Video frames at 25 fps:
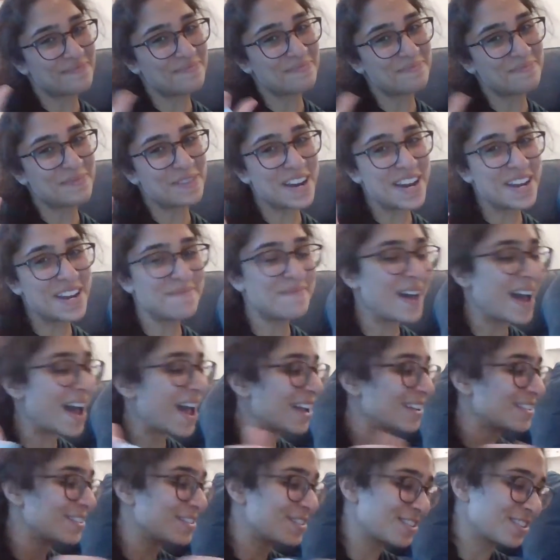Brain
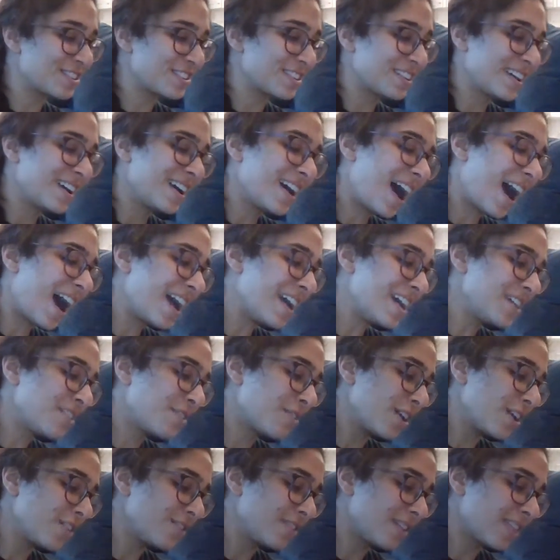match. I
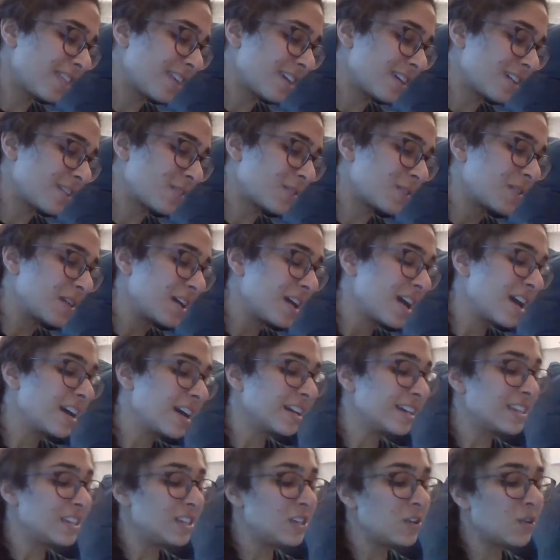agree with you.
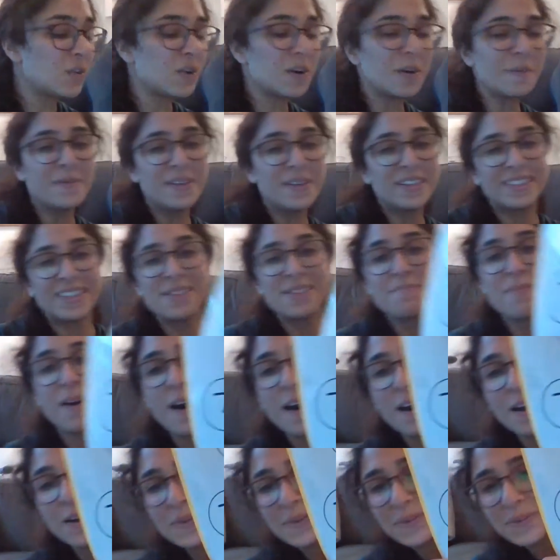Your missing
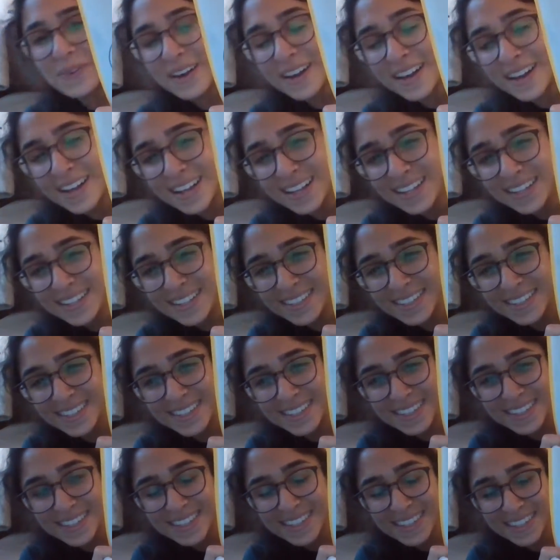part was
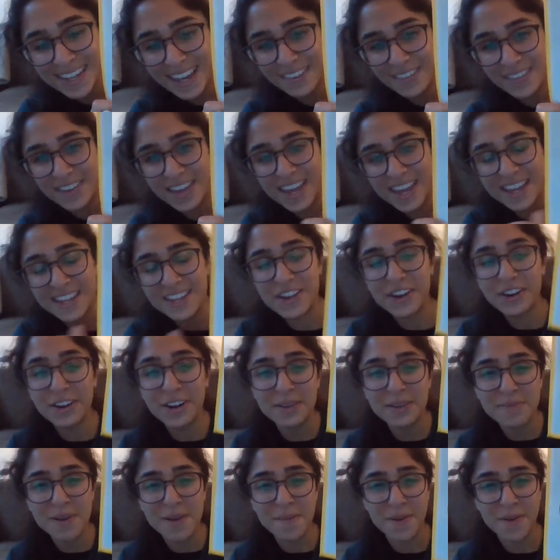7. Your
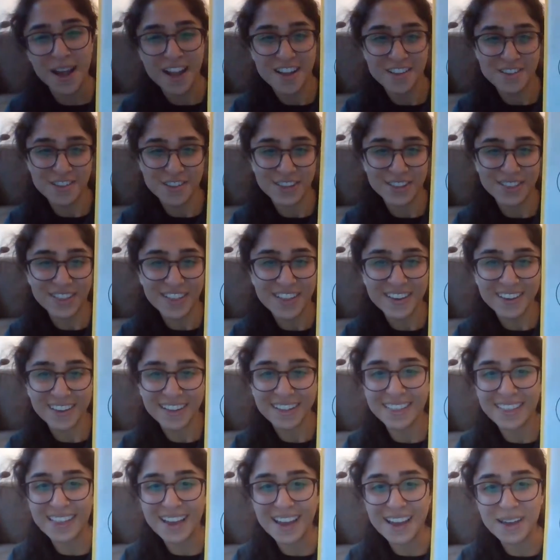number bond should look
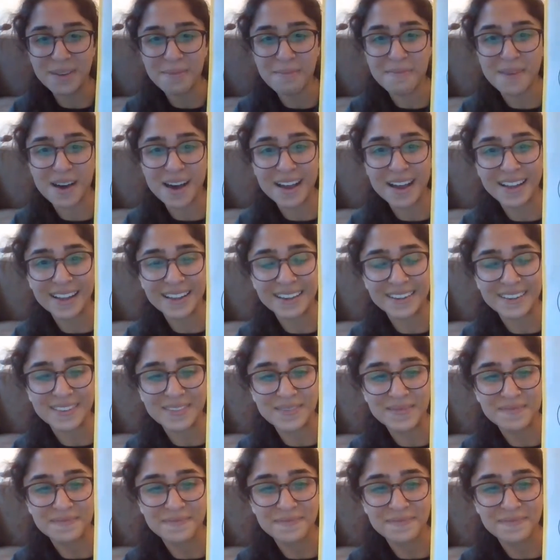like mine.